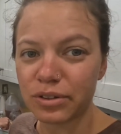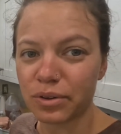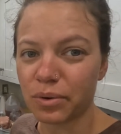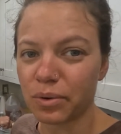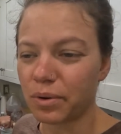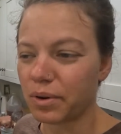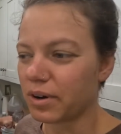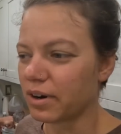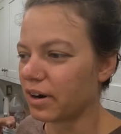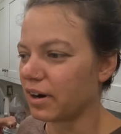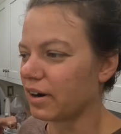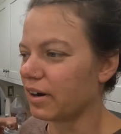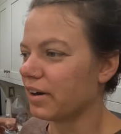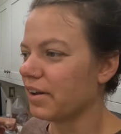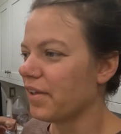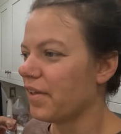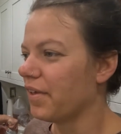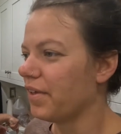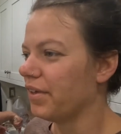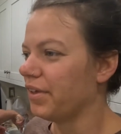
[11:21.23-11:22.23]

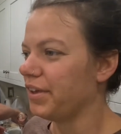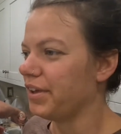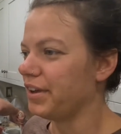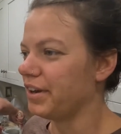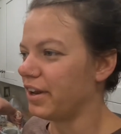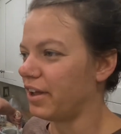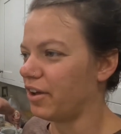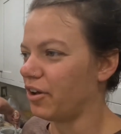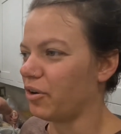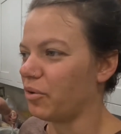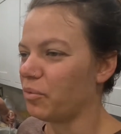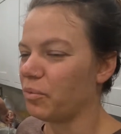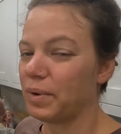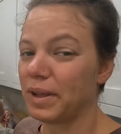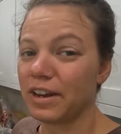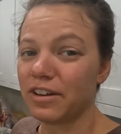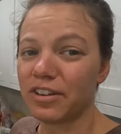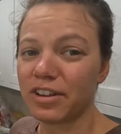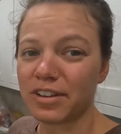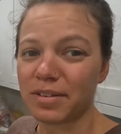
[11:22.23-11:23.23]
Or, you know,
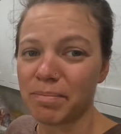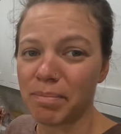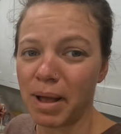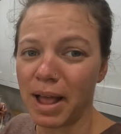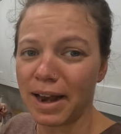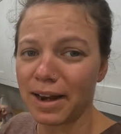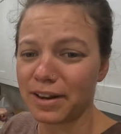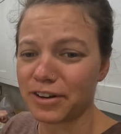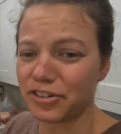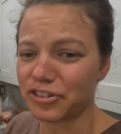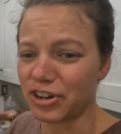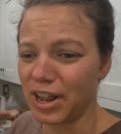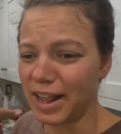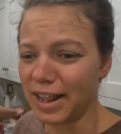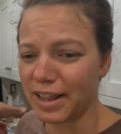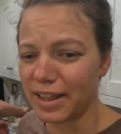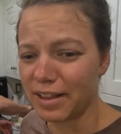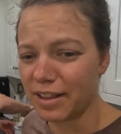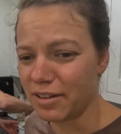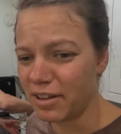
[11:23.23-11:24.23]
we just bought
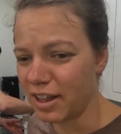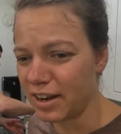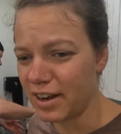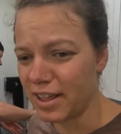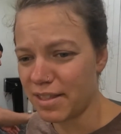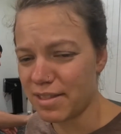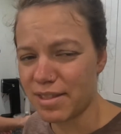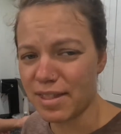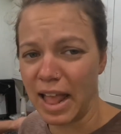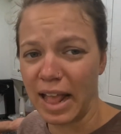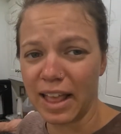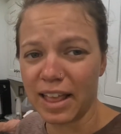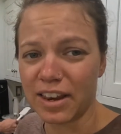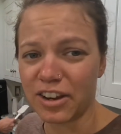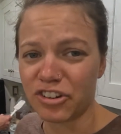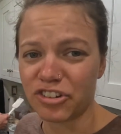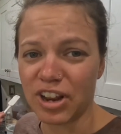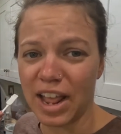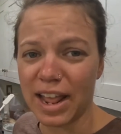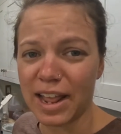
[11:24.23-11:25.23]
a
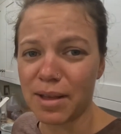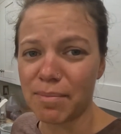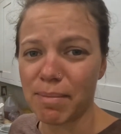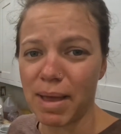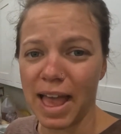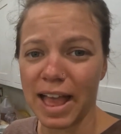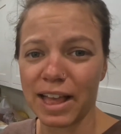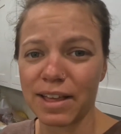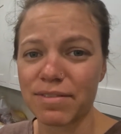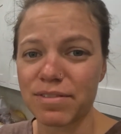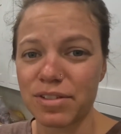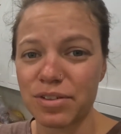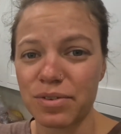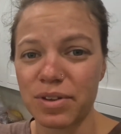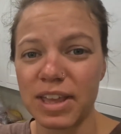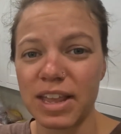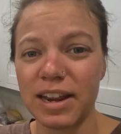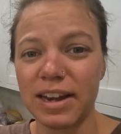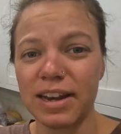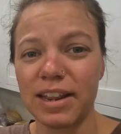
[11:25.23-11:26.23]
second giant bag of
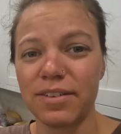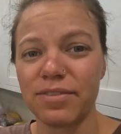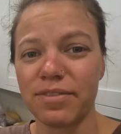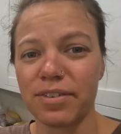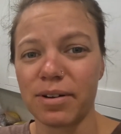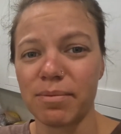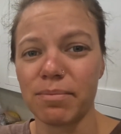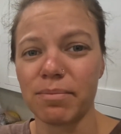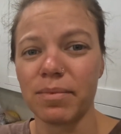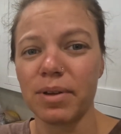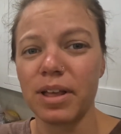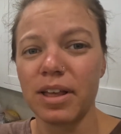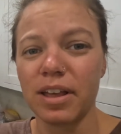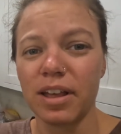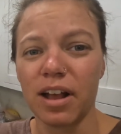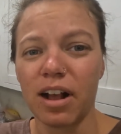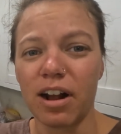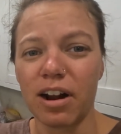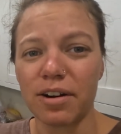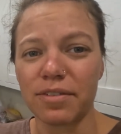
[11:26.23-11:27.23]
zucchini from
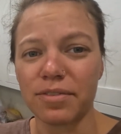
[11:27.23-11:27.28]
our